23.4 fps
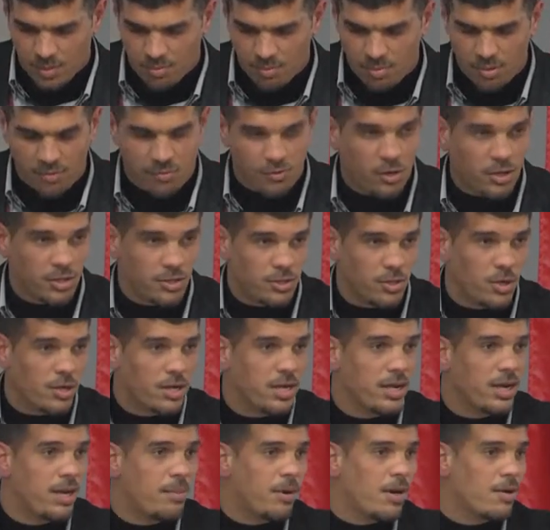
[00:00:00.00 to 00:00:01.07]
Before
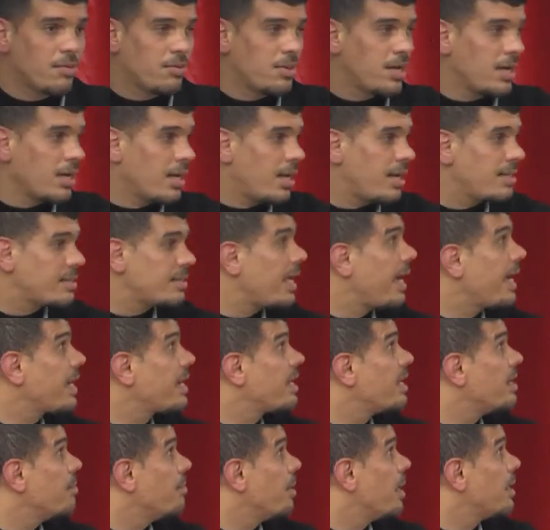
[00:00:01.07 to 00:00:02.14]
talking about the last
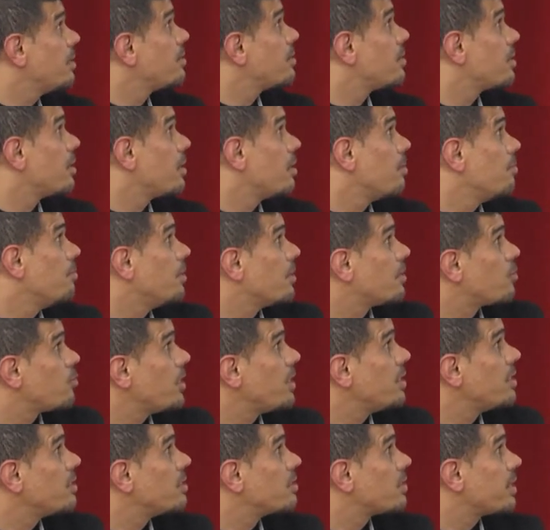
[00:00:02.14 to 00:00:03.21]
agreement
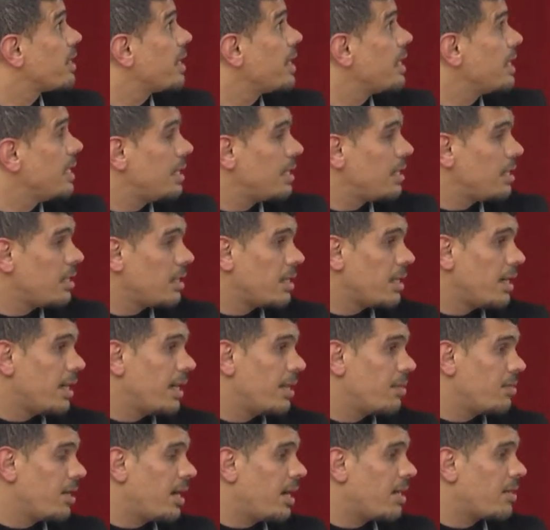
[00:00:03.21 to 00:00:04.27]
between Israel
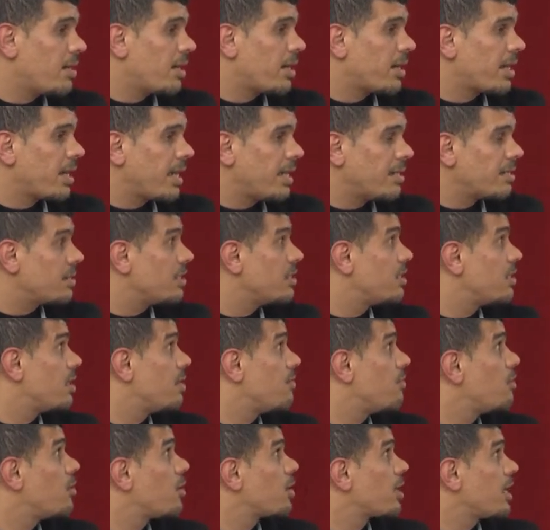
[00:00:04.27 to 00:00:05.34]
and the other countries, the
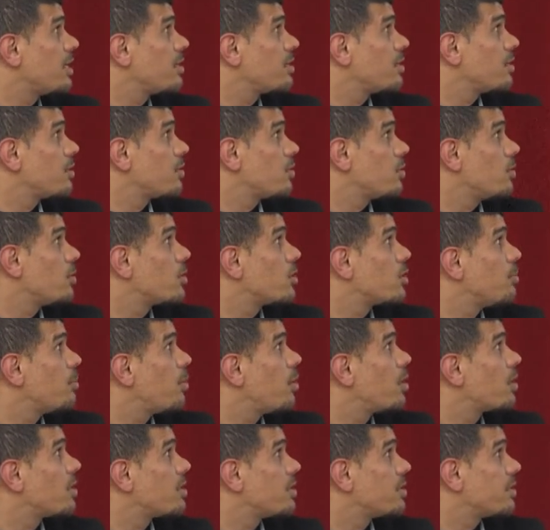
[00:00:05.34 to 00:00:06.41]
four countries to
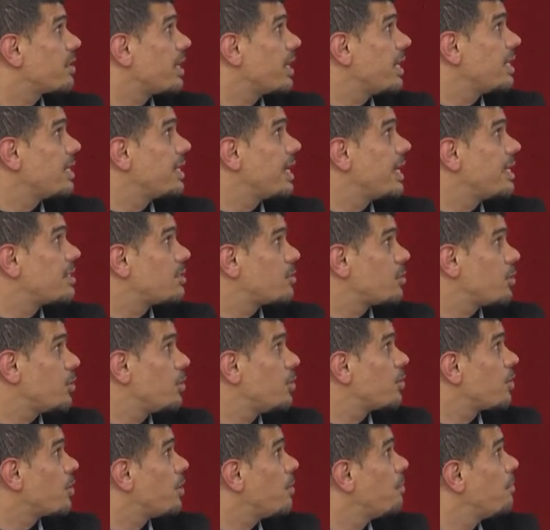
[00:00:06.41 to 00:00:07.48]
export Israeli gas to
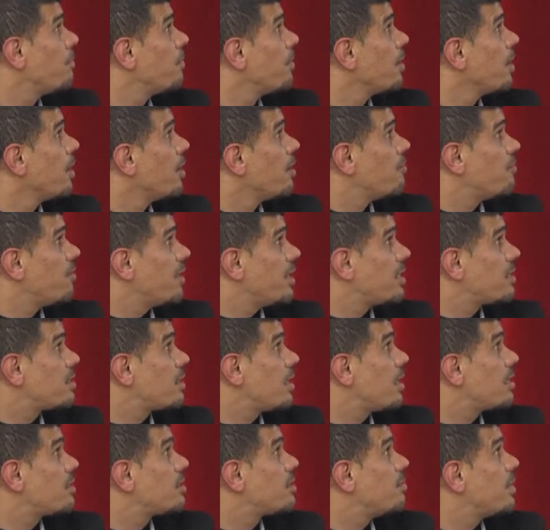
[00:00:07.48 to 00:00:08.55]
Europe, first
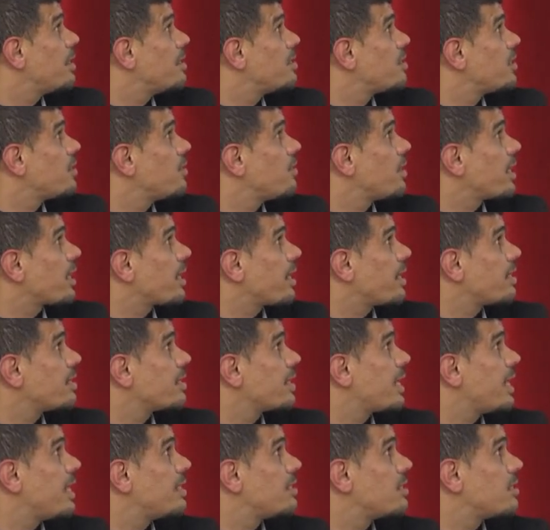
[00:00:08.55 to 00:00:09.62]
let's mention the
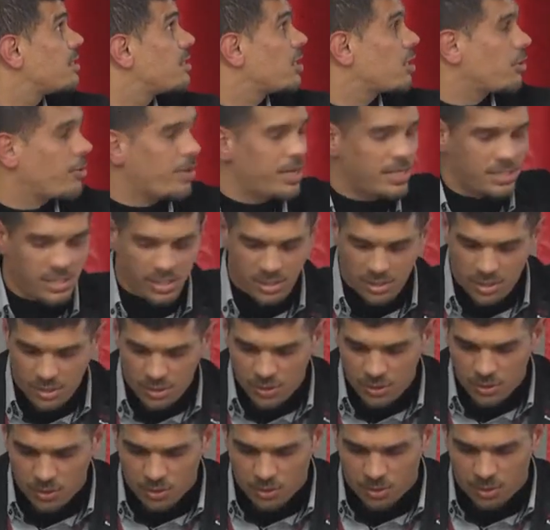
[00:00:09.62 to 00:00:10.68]
current gas situation in
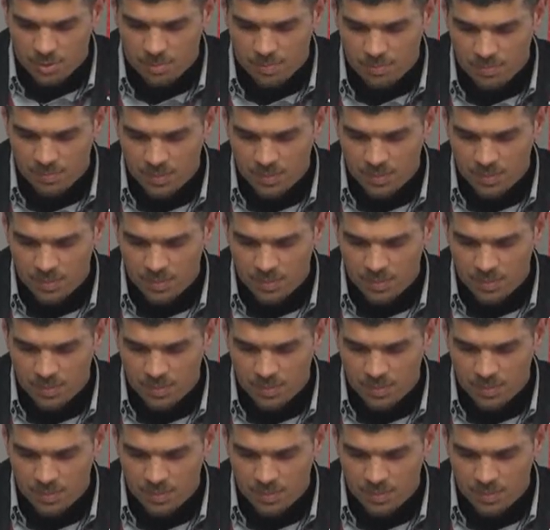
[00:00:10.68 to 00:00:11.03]
Europe.